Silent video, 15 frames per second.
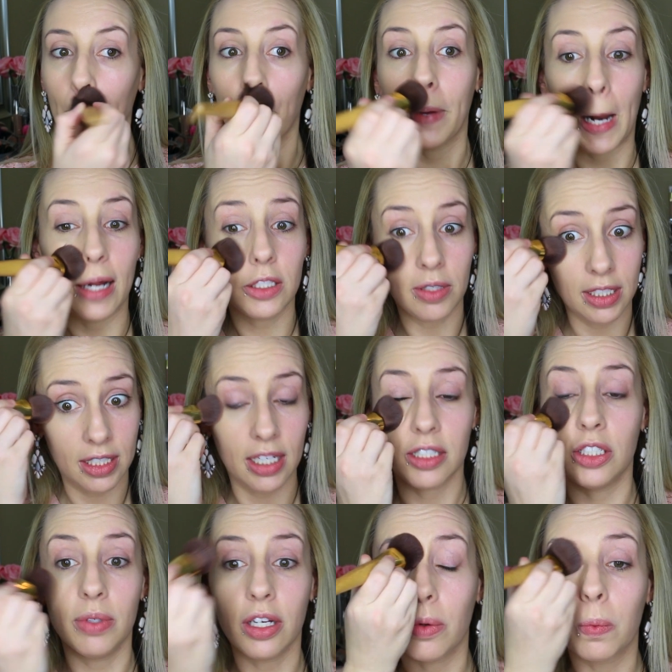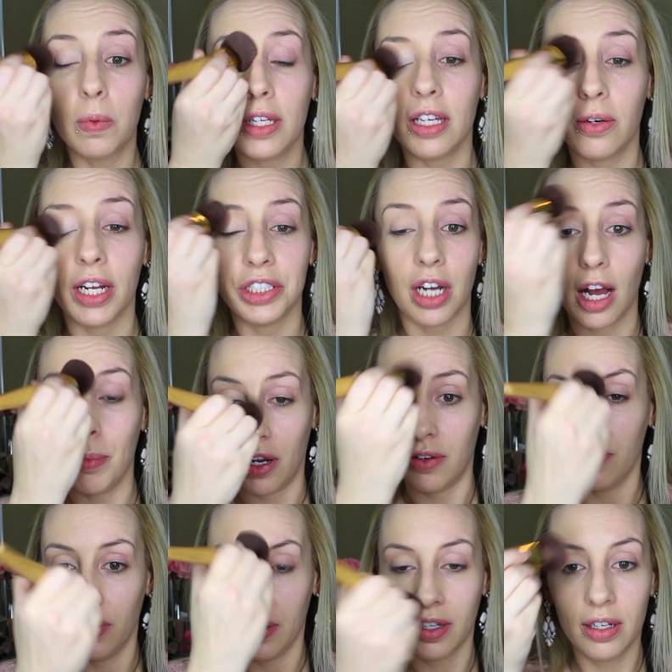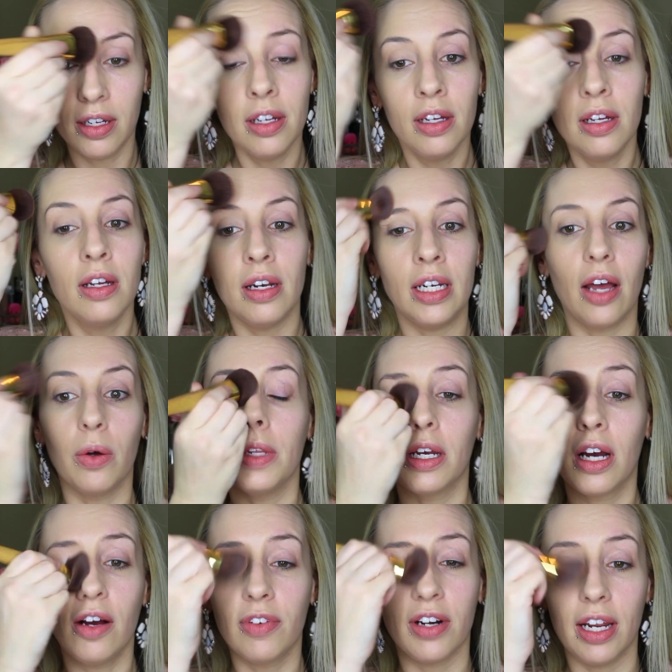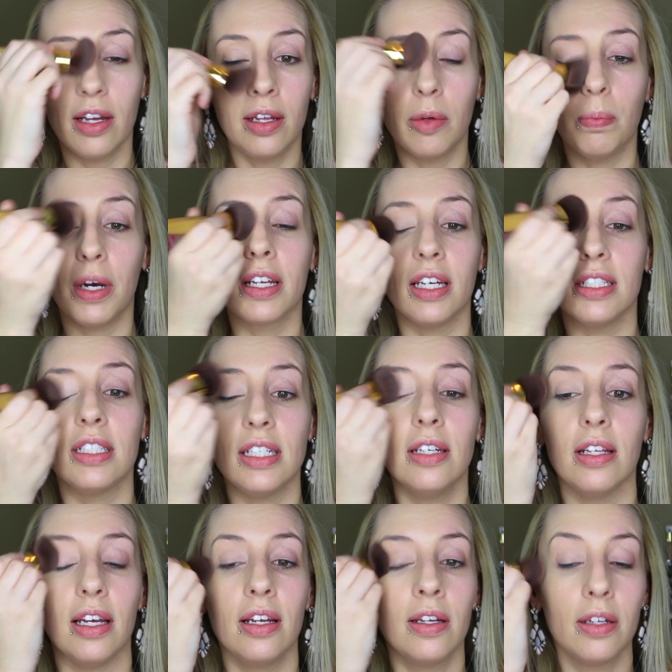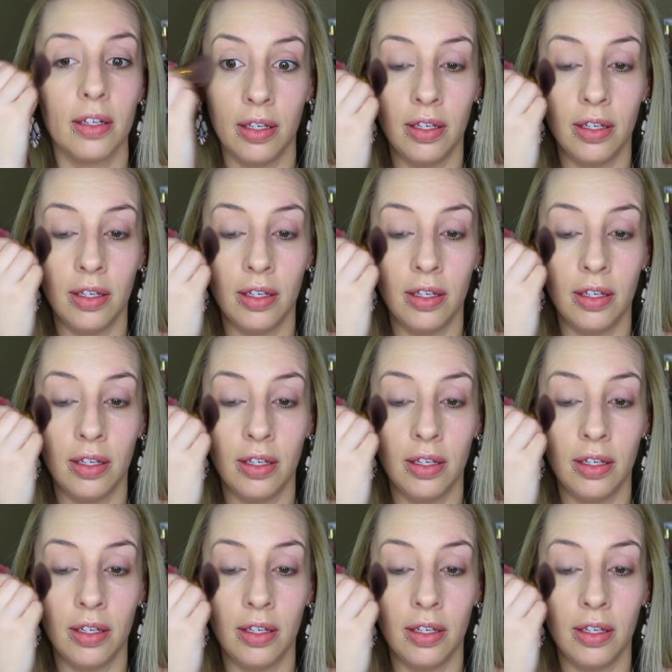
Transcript: But as you can see, it's doing a really great job of not only covering, but concealing.